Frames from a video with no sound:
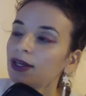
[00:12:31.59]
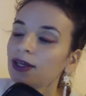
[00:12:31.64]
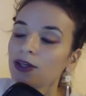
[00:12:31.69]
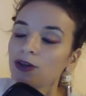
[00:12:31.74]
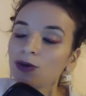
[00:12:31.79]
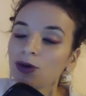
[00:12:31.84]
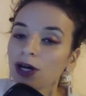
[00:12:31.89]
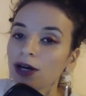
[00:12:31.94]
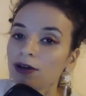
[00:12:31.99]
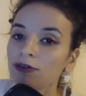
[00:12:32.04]

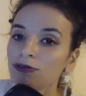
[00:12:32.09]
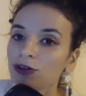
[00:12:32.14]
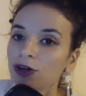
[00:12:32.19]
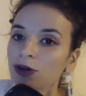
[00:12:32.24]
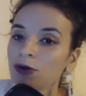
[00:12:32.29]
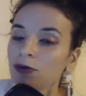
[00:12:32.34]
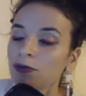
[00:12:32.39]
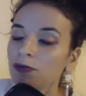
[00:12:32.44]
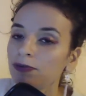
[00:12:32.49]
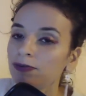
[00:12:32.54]
you come
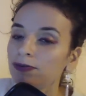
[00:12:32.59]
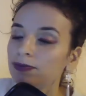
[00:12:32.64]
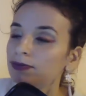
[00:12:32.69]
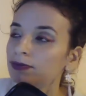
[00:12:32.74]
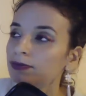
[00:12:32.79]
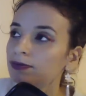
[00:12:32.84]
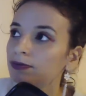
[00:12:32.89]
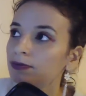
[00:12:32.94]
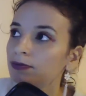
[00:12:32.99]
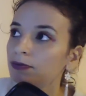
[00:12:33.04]
from a
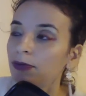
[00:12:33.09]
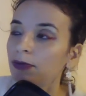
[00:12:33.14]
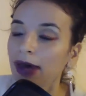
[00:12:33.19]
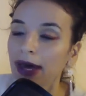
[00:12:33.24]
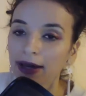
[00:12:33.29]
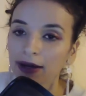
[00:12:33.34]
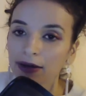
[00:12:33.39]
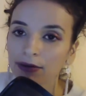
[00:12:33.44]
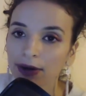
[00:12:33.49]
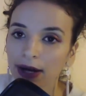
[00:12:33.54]

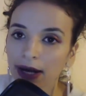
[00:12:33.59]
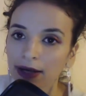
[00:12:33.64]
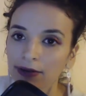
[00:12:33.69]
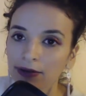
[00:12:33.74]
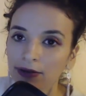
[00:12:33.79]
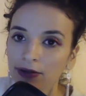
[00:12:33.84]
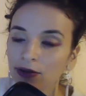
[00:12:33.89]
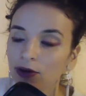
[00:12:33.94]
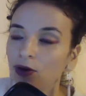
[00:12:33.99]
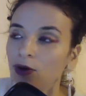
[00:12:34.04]

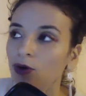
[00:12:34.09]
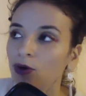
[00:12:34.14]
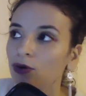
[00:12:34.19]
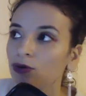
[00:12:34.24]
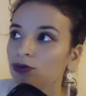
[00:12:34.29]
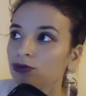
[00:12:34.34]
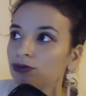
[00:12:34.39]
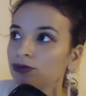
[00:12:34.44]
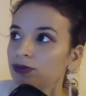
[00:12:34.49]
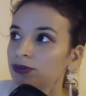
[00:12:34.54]
background
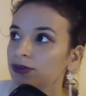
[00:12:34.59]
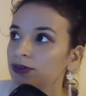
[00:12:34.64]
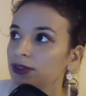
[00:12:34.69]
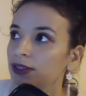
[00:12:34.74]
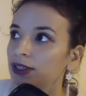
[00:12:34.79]
of